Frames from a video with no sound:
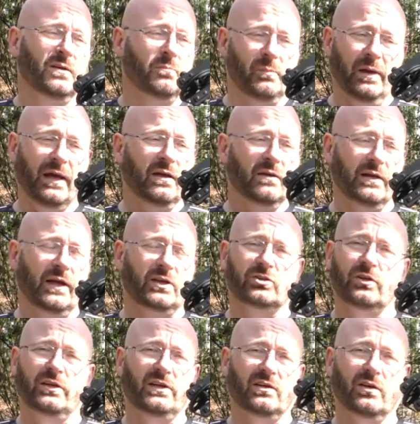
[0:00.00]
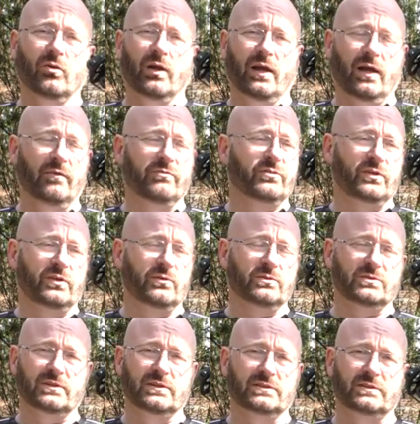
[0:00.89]
Men actually don't have to
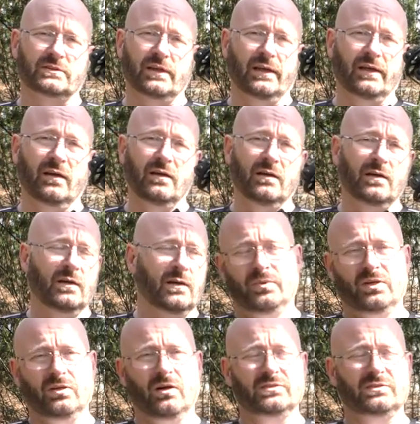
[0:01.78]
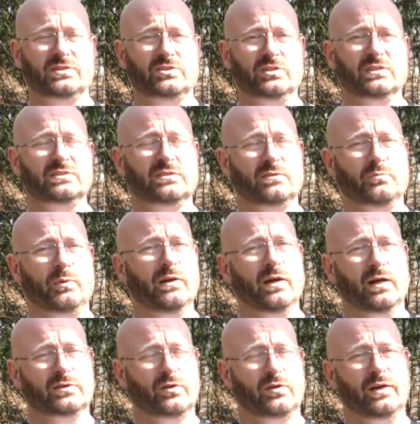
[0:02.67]
use this thing because it's just
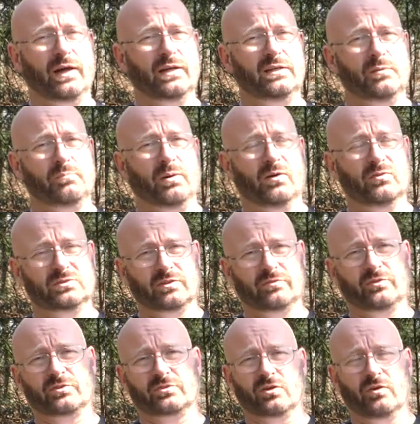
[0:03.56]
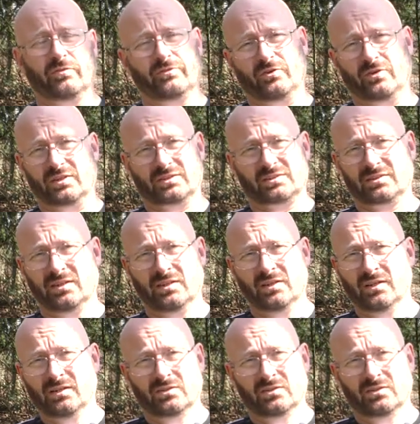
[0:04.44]
190 pounds of a draw force.